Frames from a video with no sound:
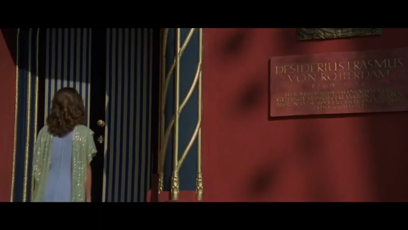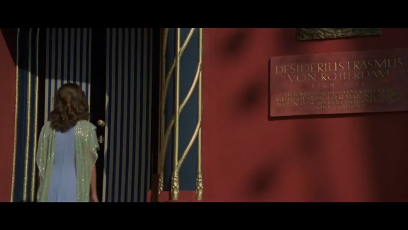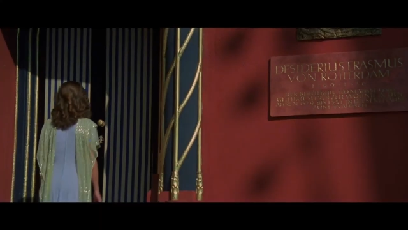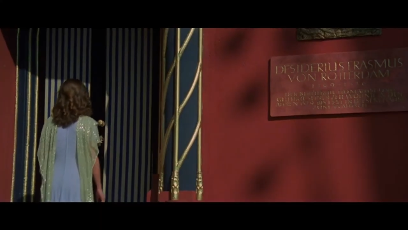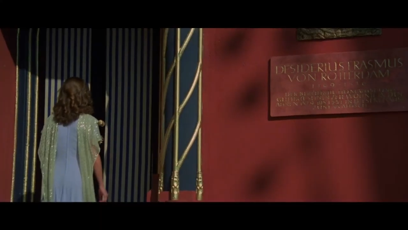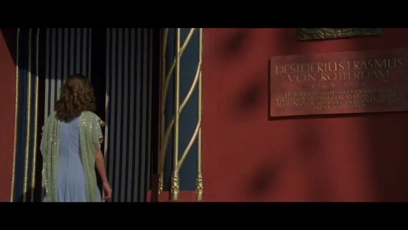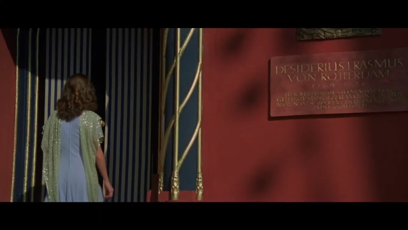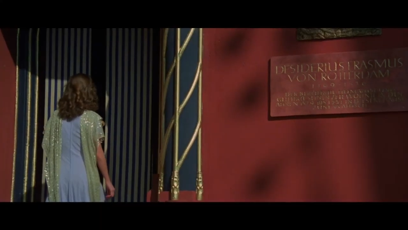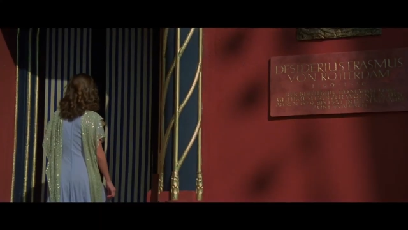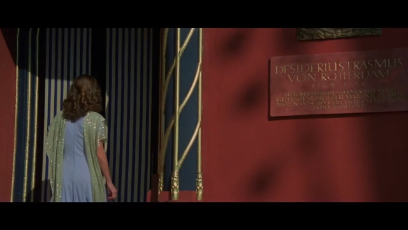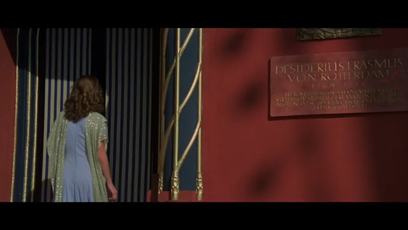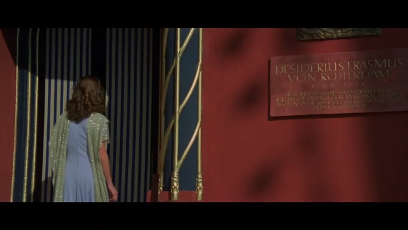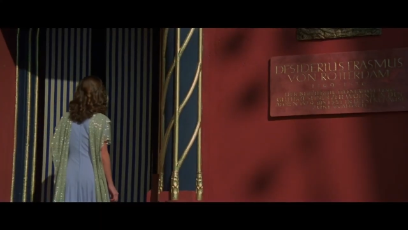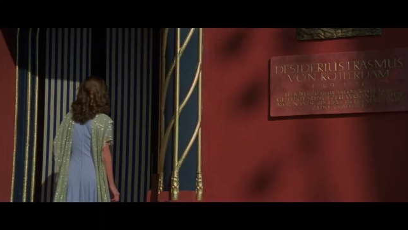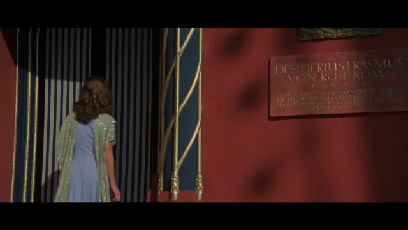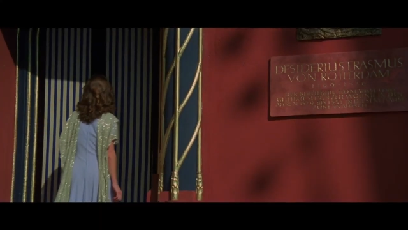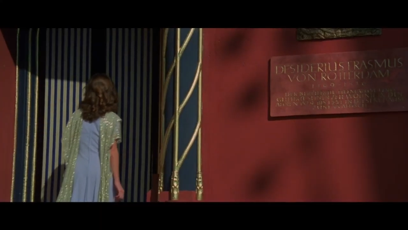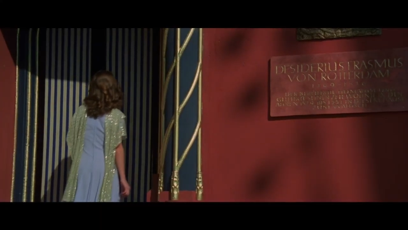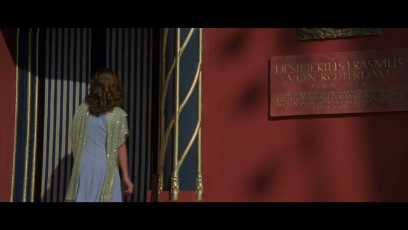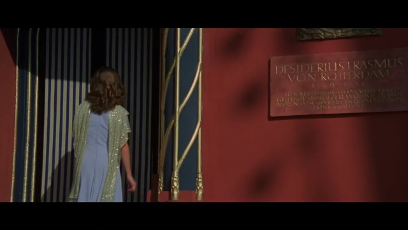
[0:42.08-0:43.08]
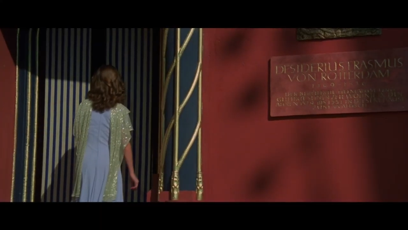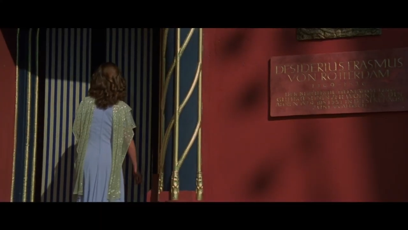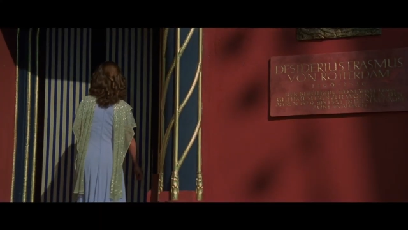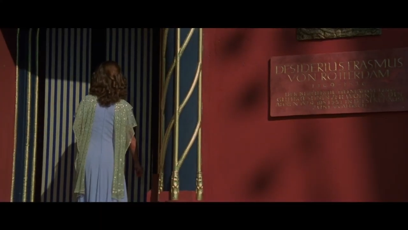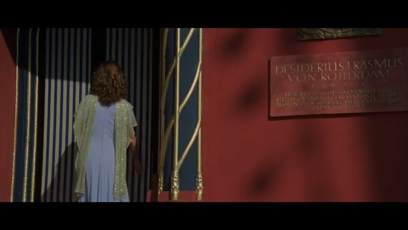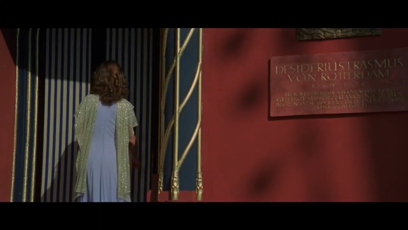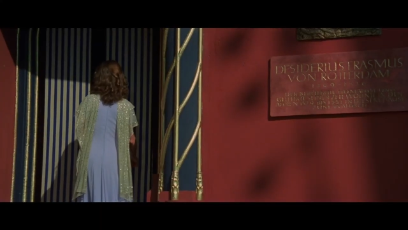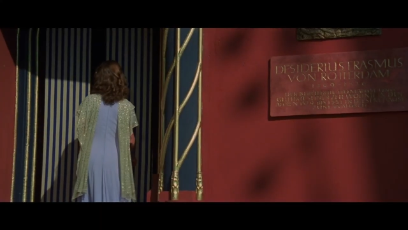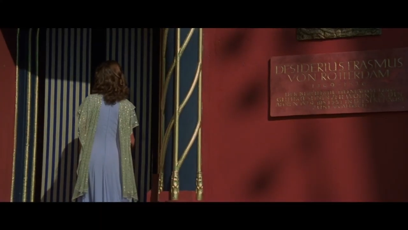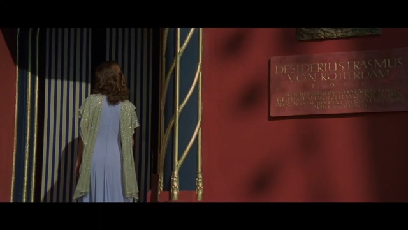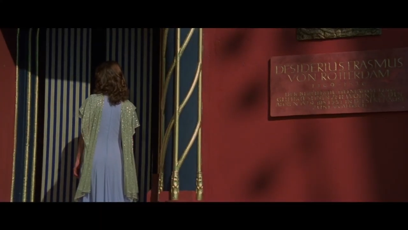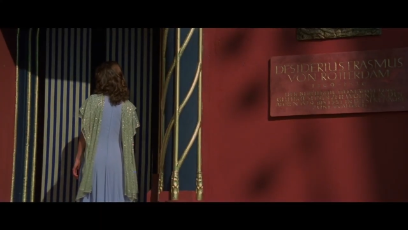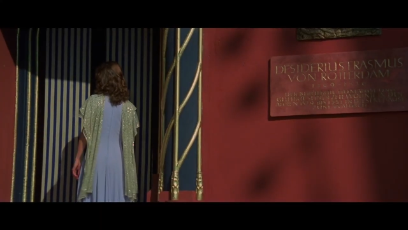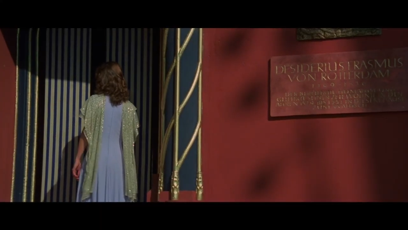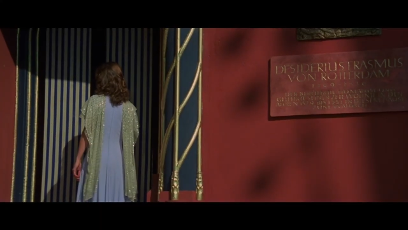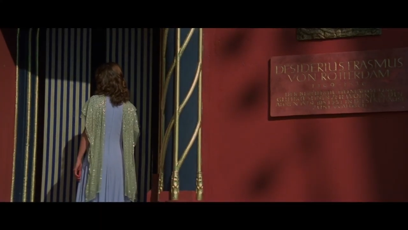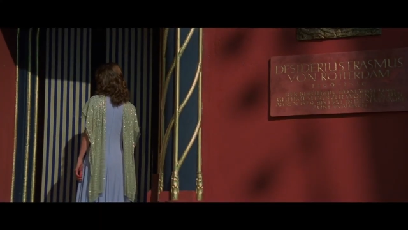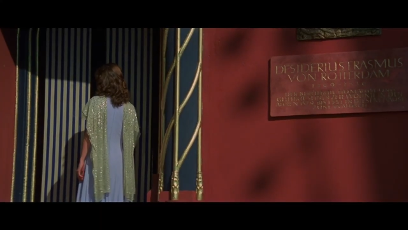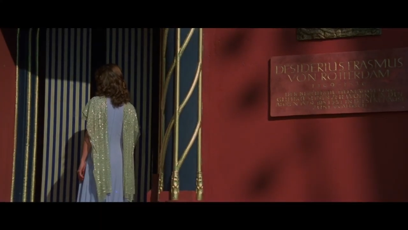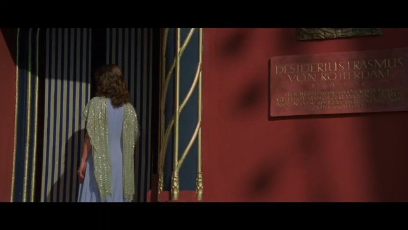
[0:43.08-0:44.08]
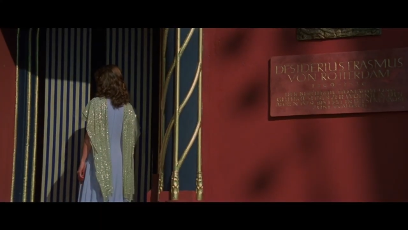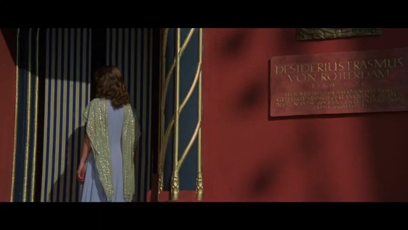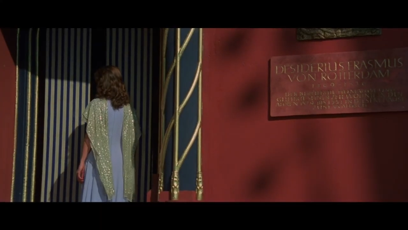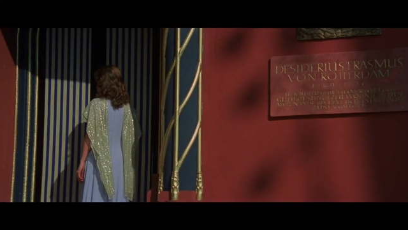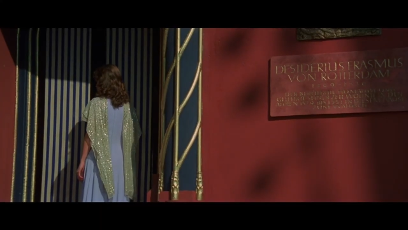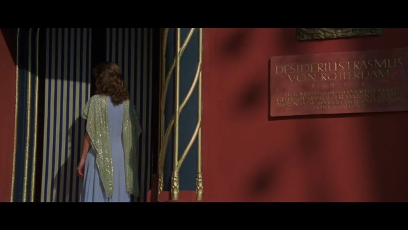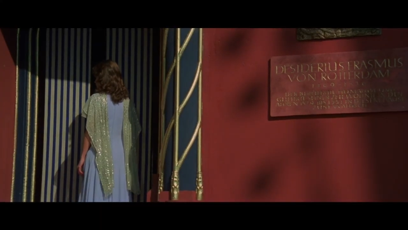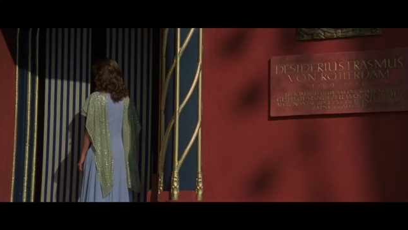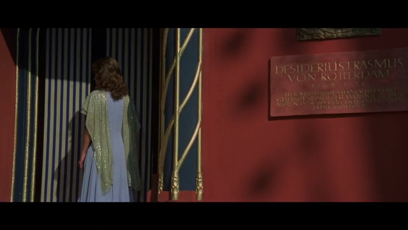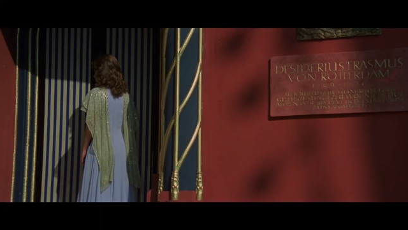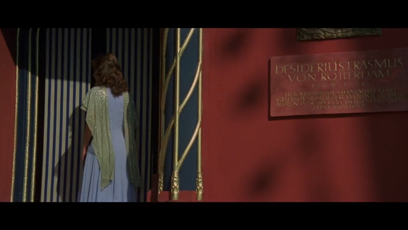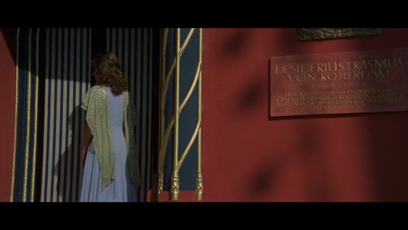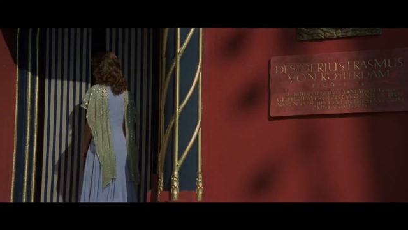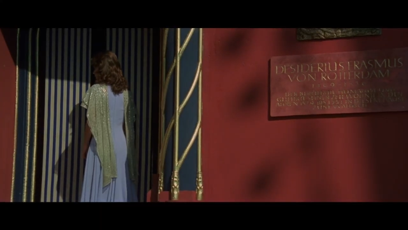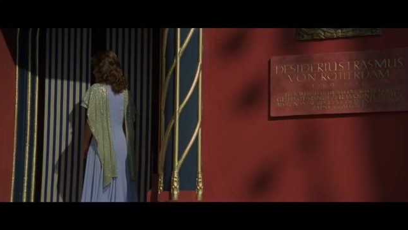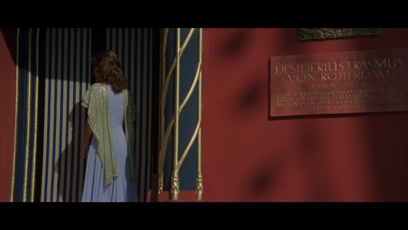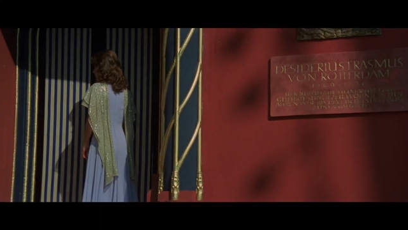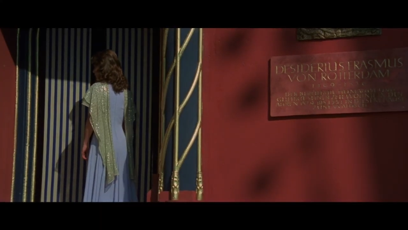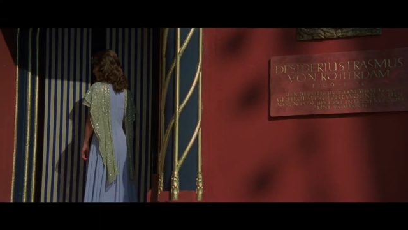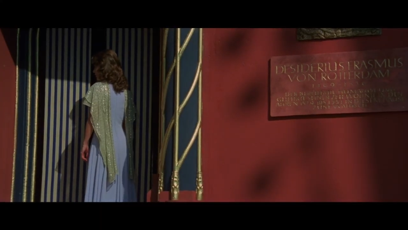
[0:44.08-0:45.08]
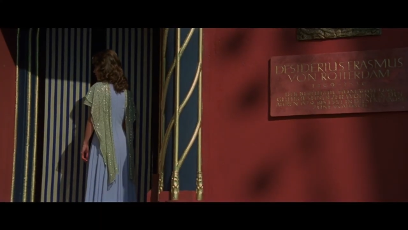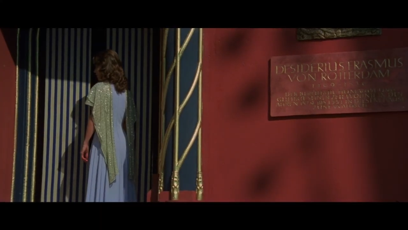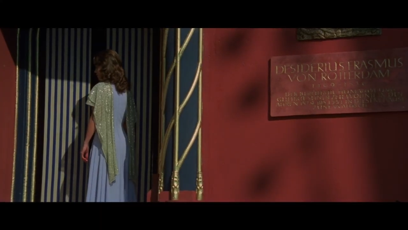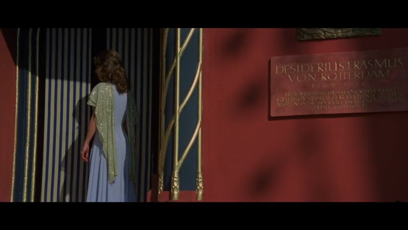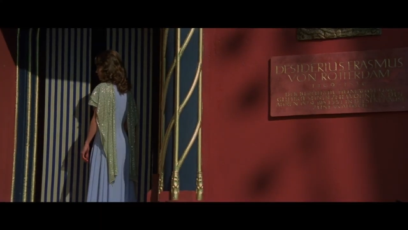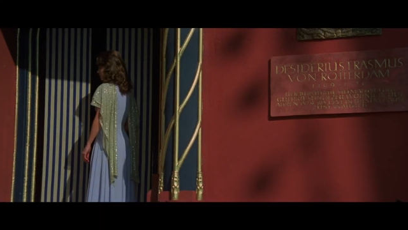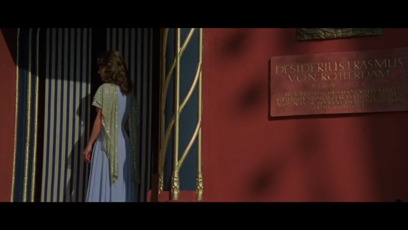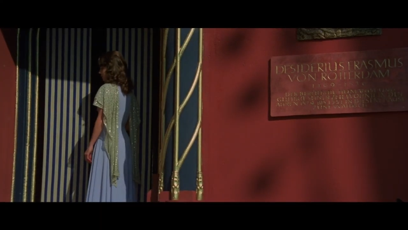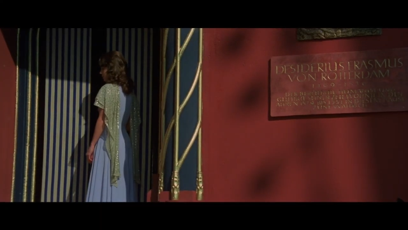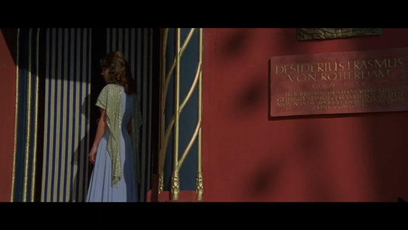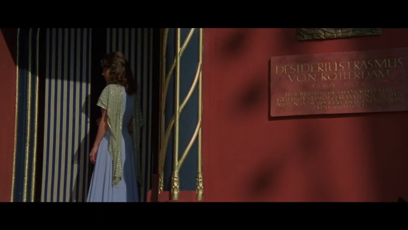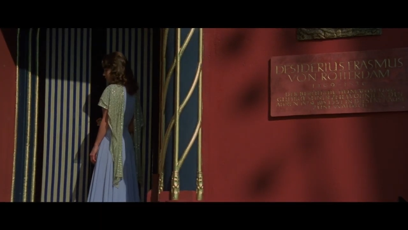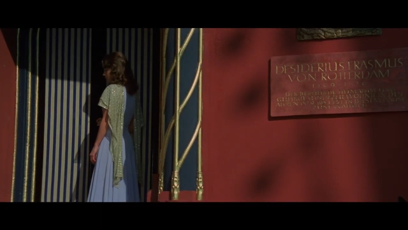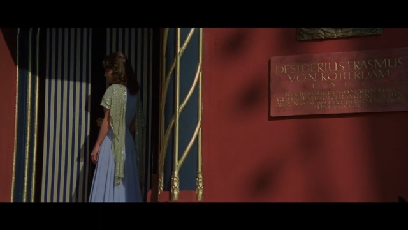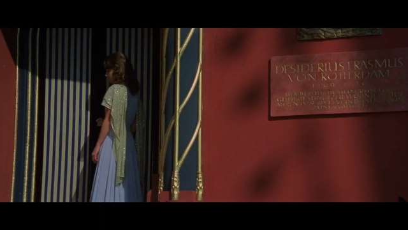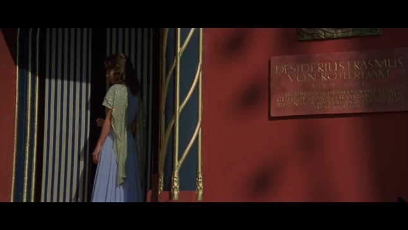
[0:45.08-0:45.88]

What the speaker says: [unreadable: no face in view]